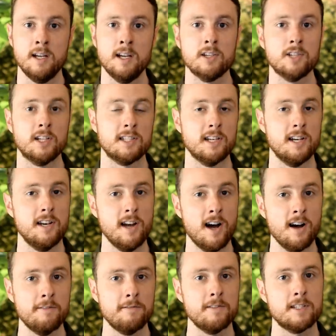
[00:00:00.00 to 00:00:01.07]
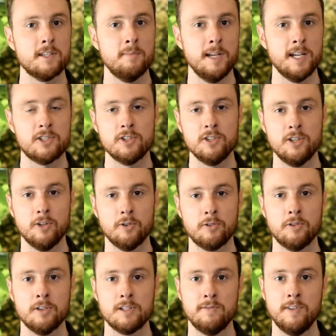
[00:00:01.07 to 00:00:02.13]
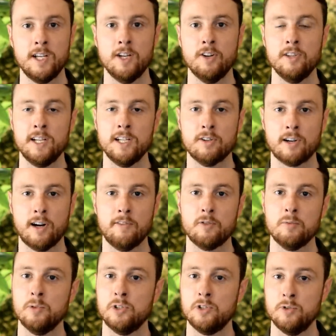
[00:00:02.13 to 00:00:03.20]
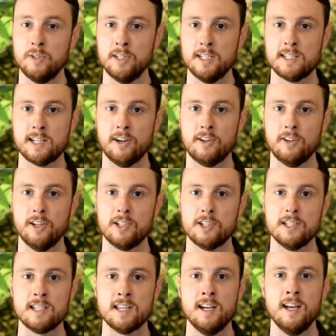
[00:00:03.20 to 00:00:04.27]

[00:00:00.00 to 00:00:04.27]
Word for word: That's enough to make sure you go through this video and that you're comfortable doing these calculations,